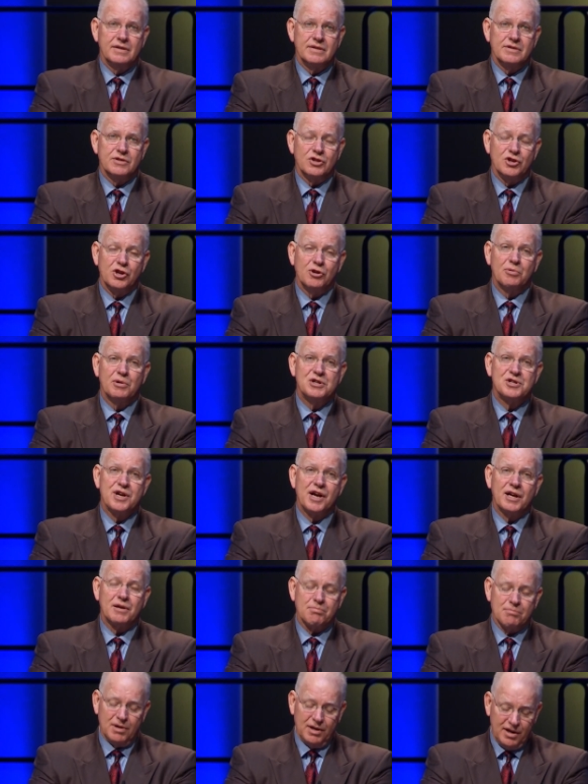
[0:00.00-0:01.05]
You
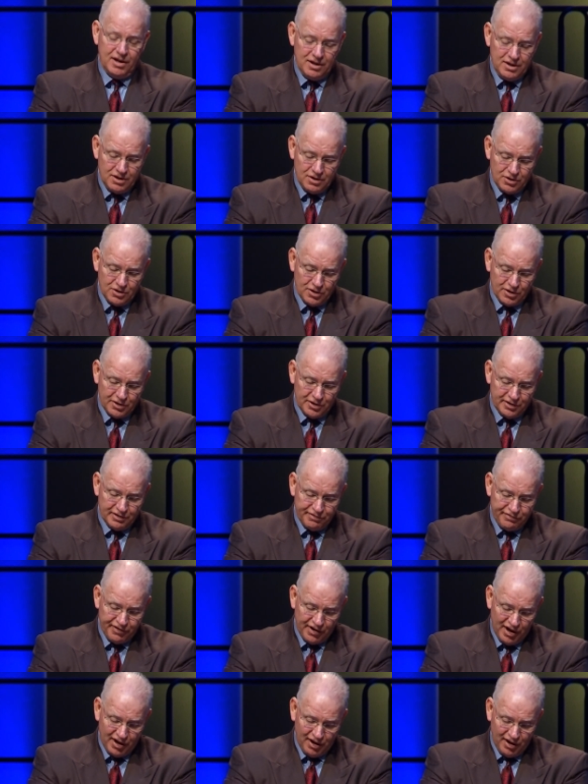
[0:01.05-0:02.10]
reject me, you're going to
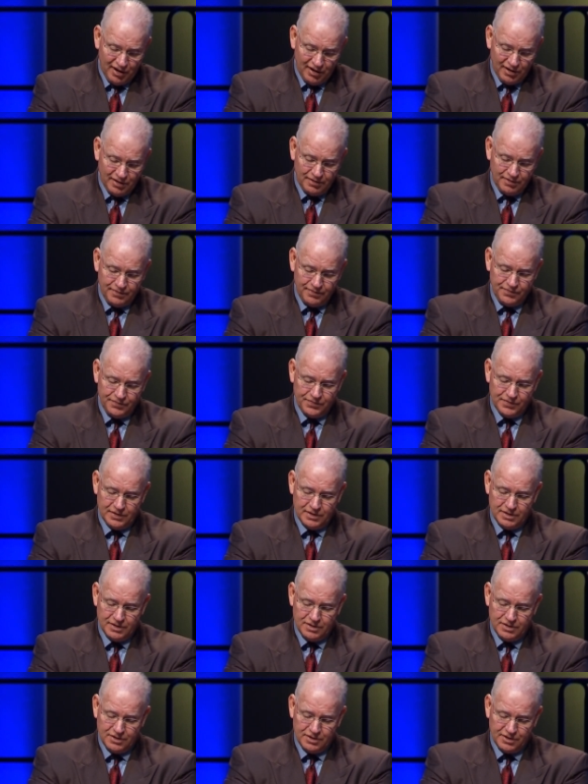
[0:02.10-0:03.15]
fall,
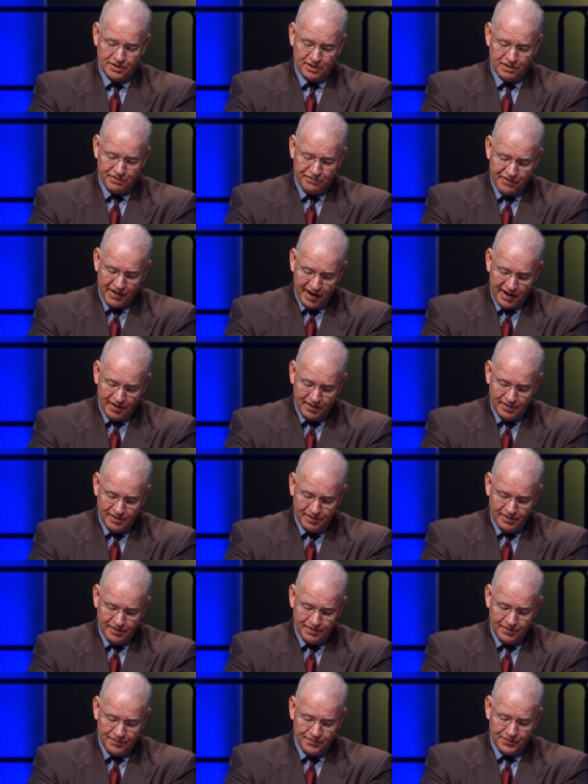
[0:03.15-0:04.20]
you're going to fail,
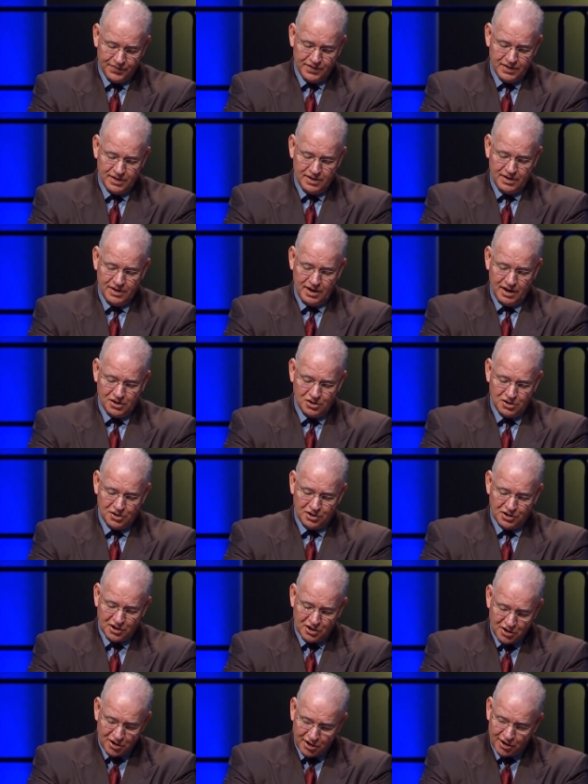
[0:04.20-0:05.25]
and you're going
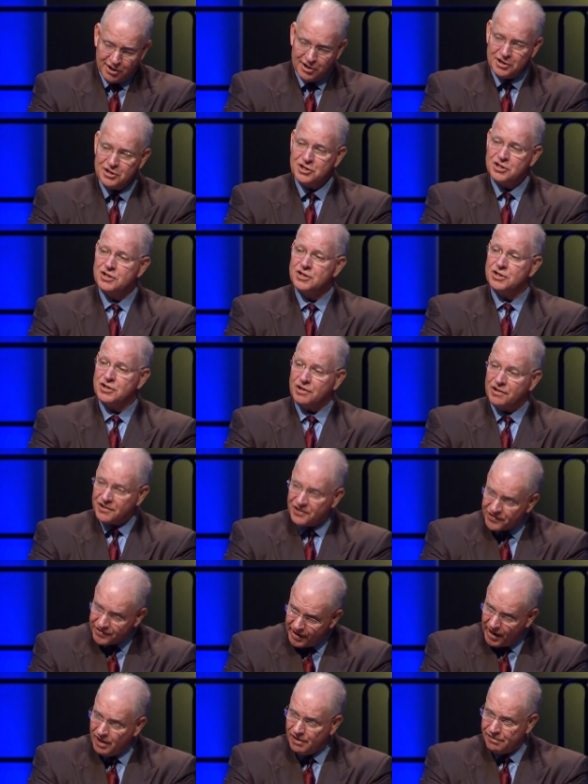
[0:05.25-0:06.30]
to hurt
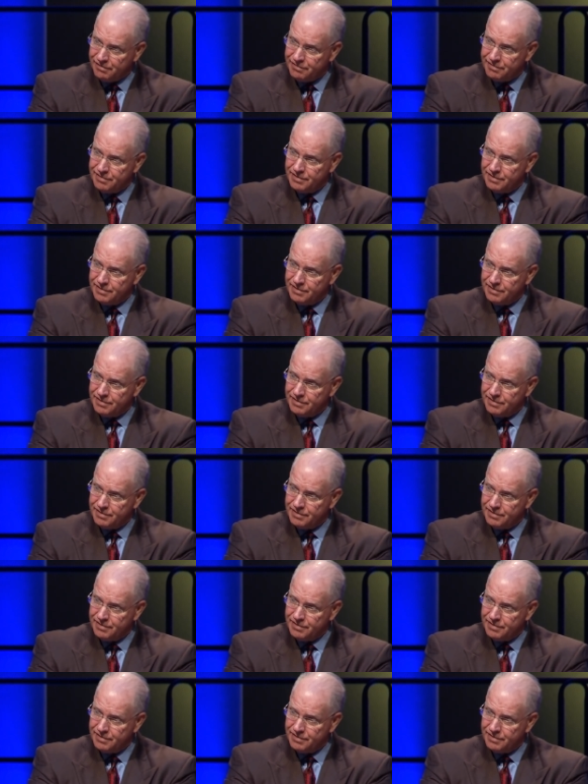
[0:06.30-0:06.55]
yourself.